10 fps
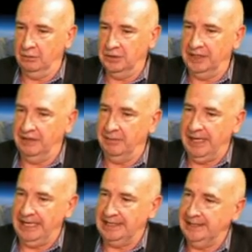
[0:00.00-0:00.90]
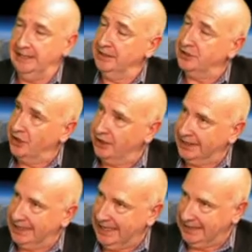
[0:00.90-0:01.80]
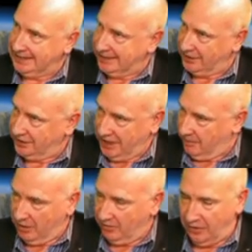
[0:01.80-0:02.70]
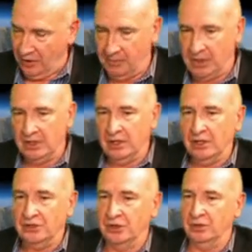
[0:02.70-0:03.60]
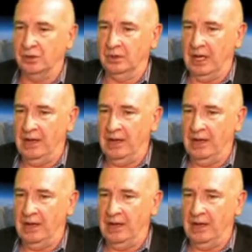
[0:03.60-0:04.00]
was incriminated internally in any sense, shape or form. So